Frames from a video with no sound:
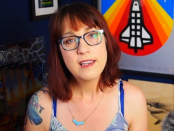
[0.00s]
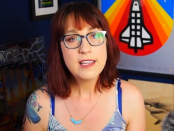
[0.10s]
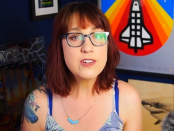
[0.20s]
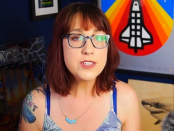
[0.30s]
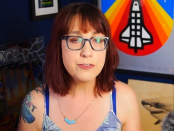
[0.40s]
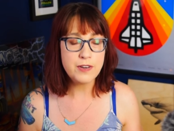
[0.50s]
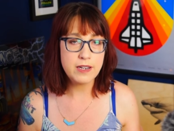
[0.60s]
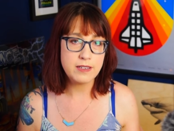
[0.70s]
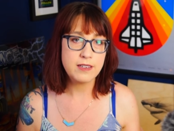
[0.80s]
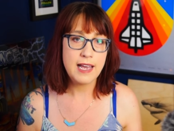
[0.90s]
Here's a
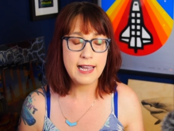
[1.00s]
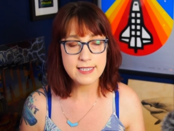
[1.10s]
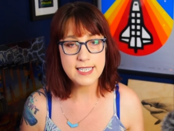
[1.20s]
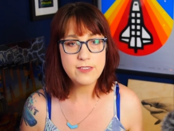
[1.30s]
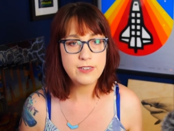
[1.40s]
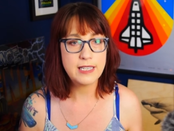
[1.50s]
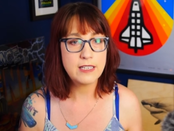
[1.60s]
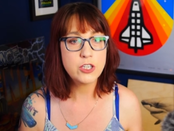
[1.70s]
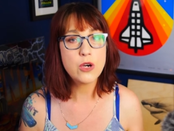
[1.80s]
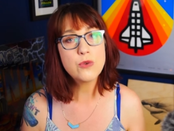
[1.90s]
fun
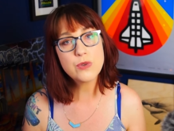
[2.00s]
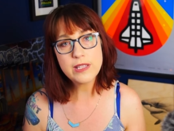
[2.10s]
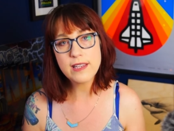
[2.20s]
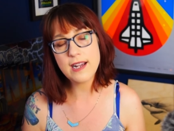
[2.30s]
activity. Go read the